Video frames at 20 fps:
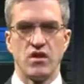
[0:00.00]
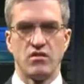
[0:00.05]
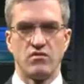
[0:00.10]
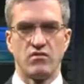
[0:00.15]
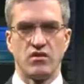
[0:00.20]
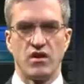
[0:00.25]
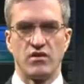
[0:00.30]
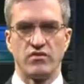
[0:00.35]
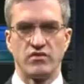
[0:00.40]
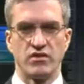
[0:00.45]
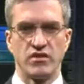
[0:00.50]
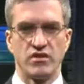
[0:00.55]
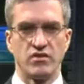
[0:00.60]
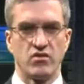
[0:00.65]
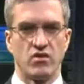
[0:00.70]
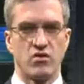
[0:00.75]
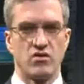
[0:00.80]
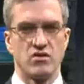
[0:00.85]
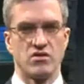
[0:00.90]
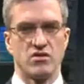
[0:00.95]
rather
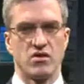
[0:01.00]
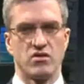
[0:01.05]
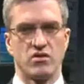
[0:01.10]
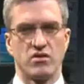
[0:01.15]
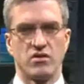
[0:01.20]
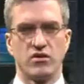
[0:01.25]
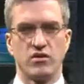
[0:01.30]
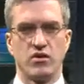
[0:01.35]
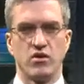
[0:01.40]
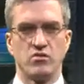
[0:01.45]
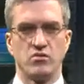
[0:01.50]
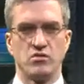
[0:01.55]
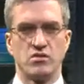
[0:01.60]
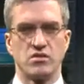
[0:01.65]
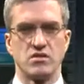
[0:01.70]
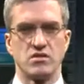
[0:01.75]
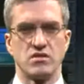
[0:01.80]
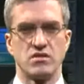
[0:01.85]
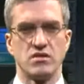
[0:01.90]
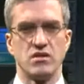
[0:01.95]
than horizontal
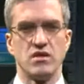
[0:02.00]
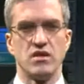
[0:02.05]
loads.